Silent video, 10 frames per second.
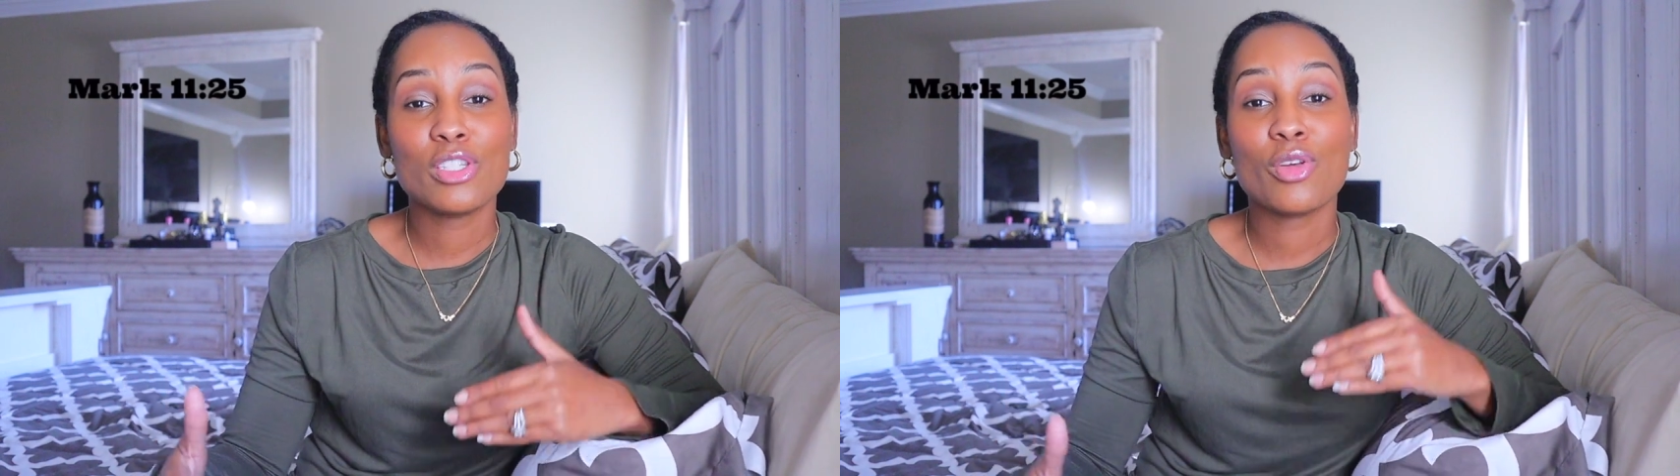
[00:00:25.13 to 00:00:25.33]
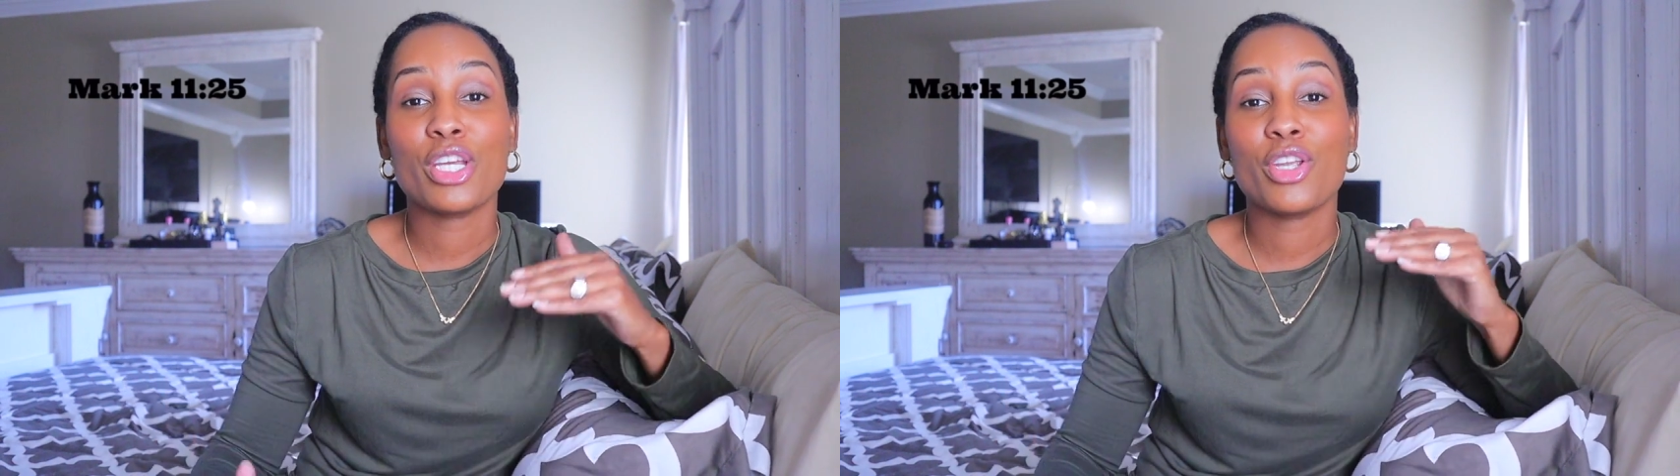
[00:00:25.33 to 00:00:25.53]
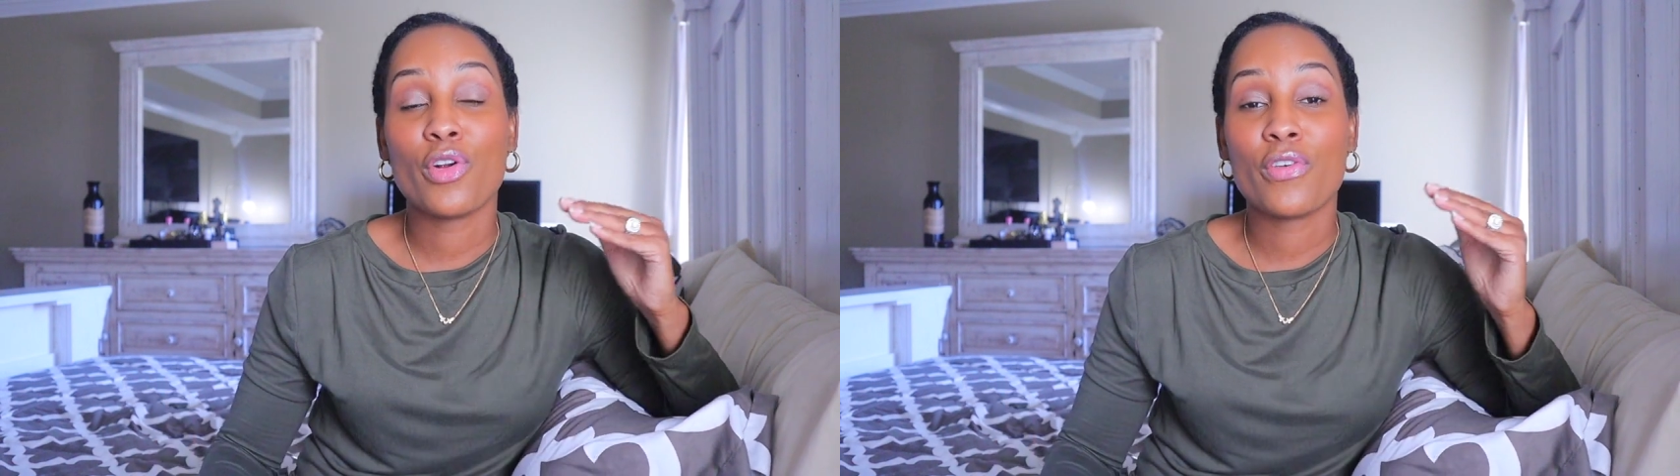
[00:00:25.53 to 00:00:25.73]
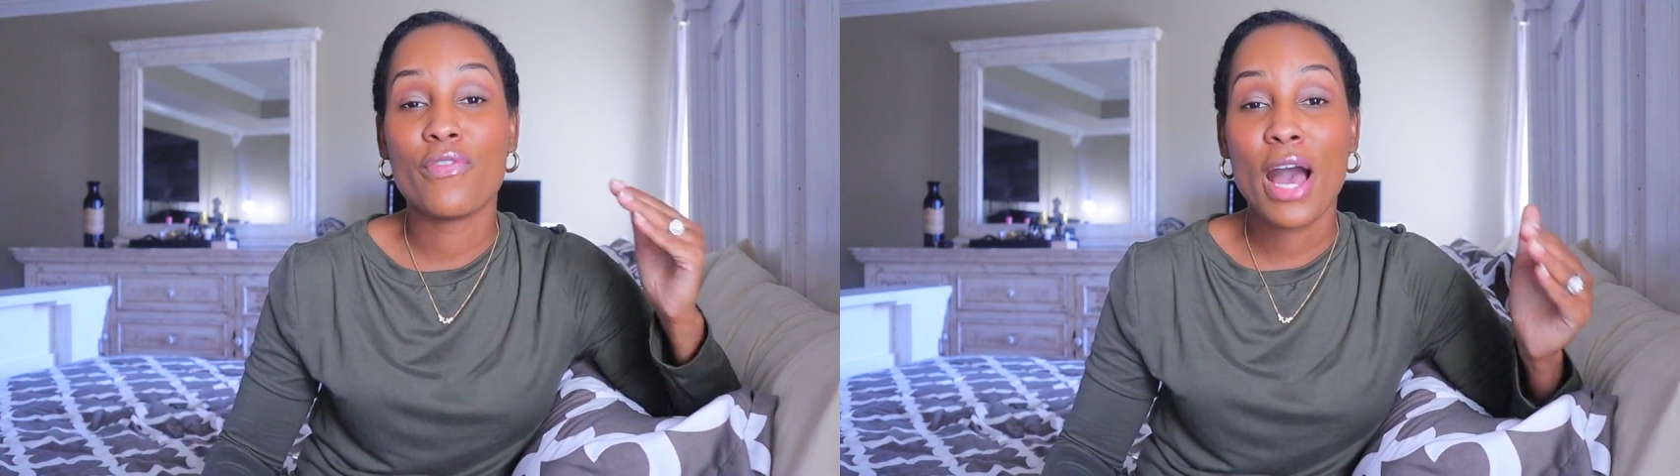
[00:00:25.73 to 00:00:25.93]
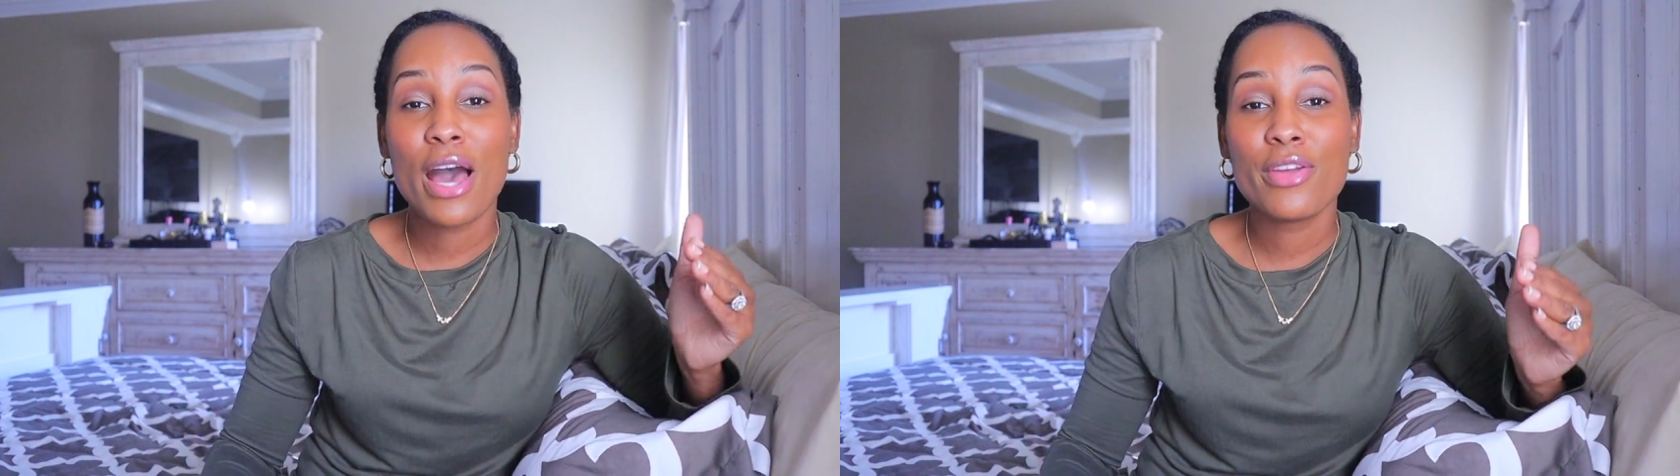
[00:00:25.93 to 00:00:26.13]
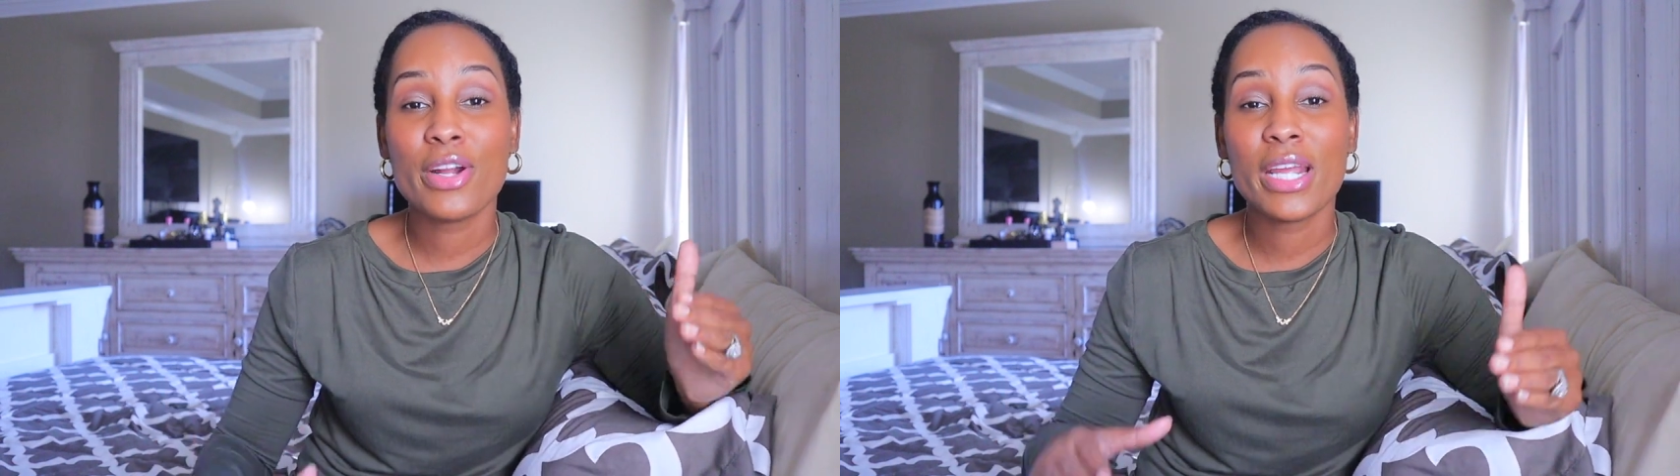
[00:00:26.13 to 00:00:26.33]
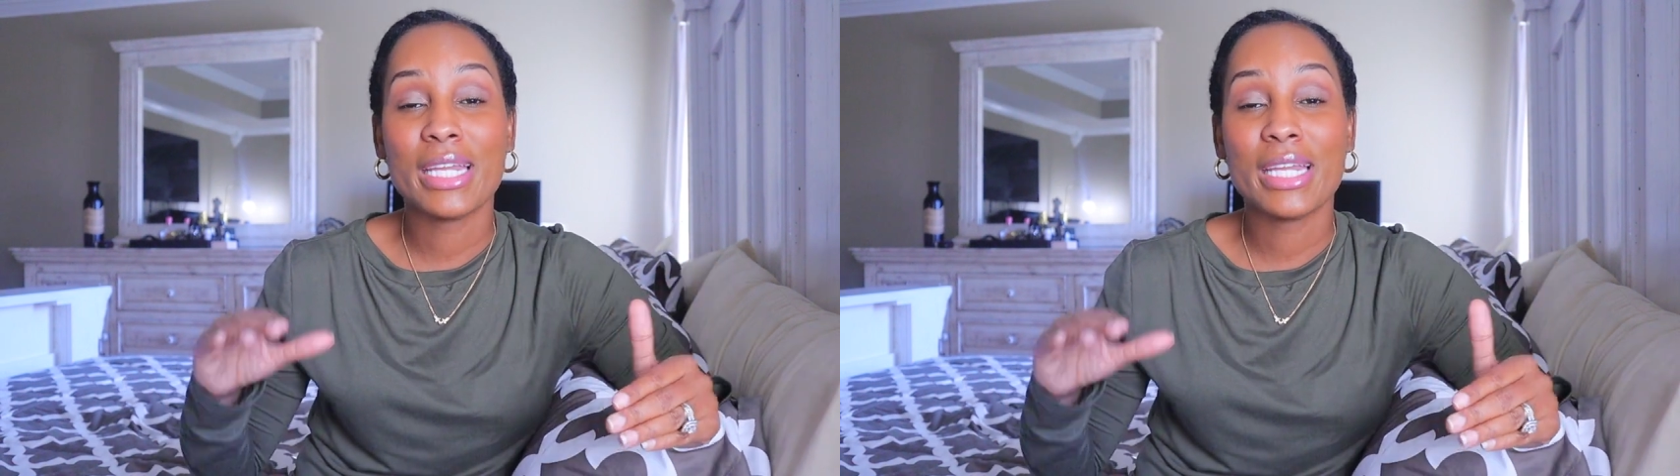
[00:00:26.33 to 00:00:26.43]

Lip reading: so that your Father